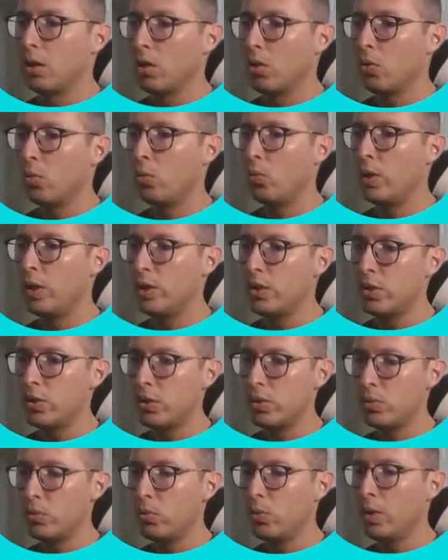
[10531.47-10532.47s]

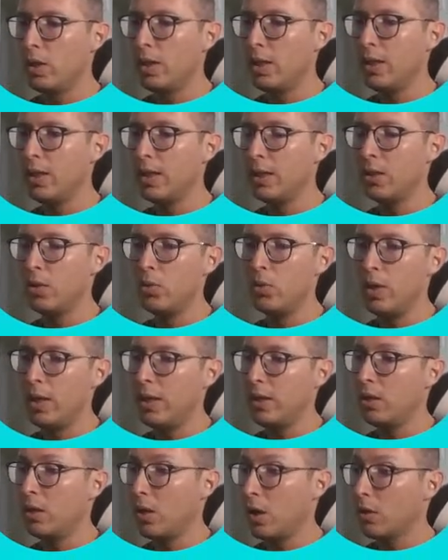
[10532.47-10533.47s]
we can
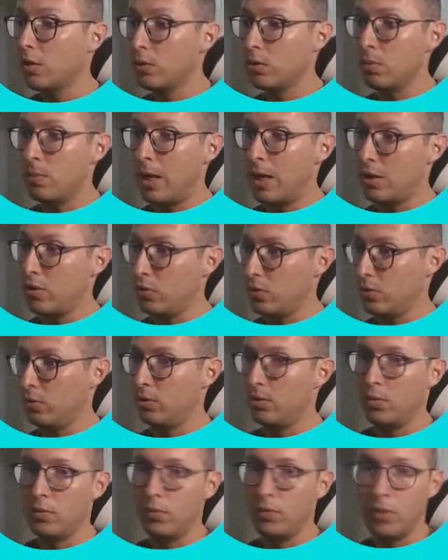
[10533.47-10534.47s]
create custom
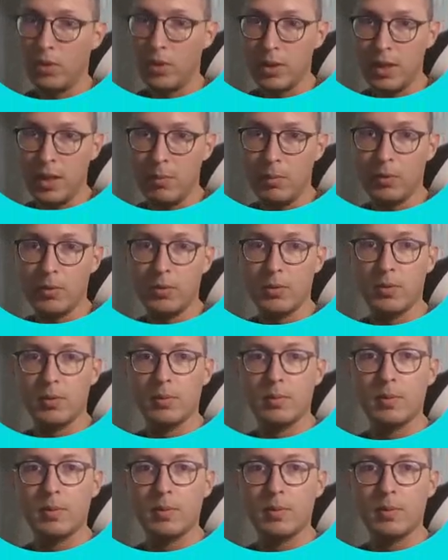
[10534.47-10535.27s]
actions for our tables,